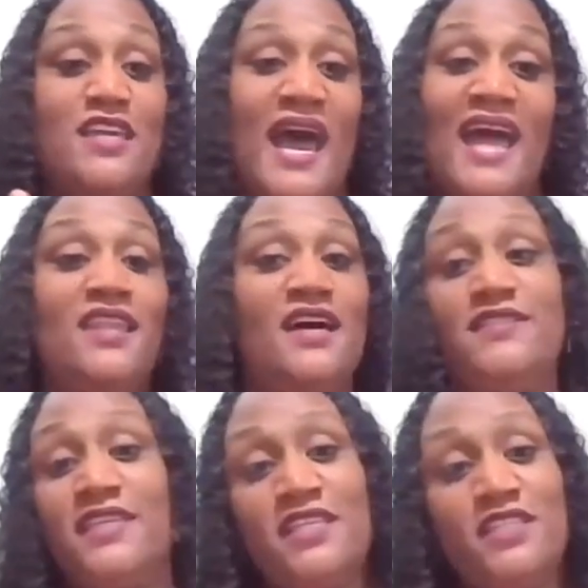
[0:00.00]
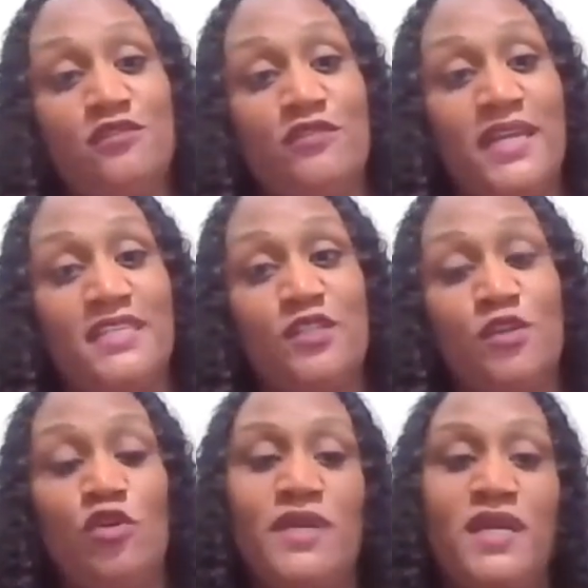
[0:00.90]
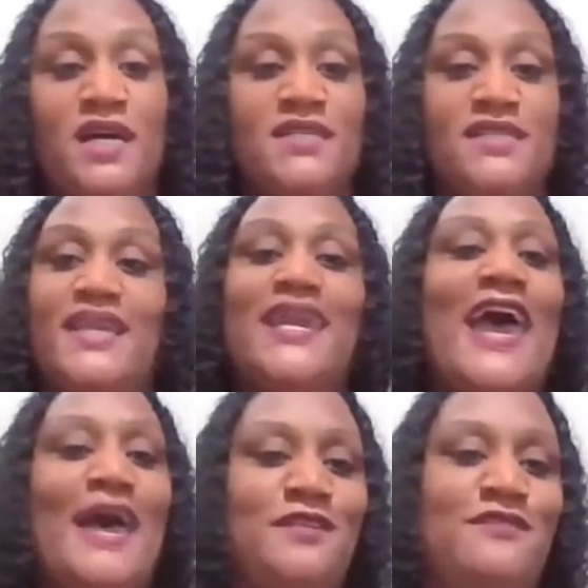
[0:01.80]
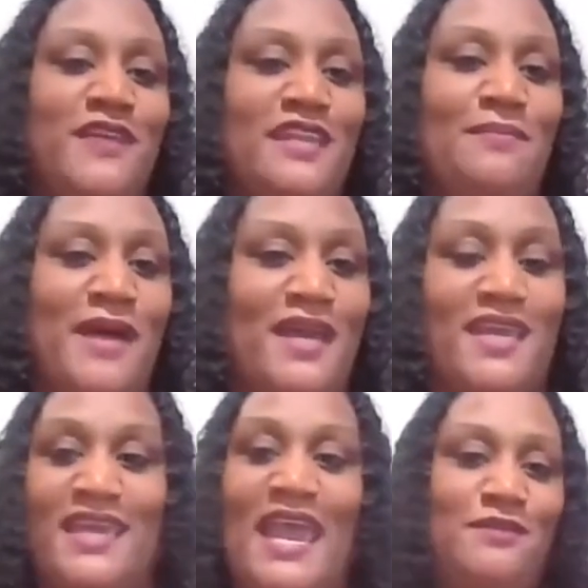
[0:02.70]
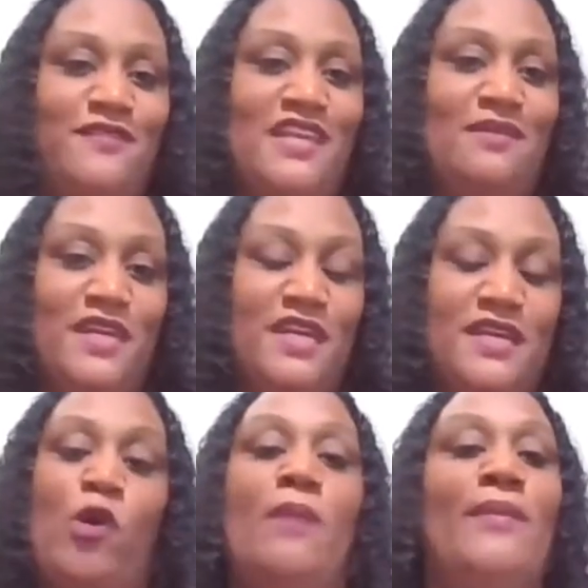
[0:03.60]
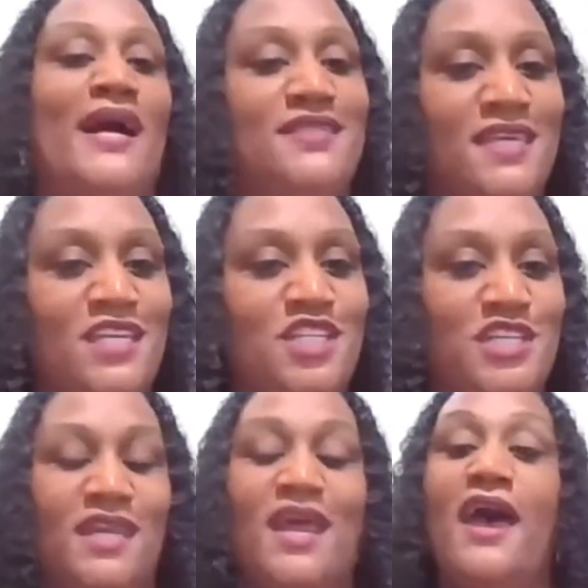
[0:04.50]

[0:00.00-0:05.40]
I loved history in school because it captivated me. It caught my attention.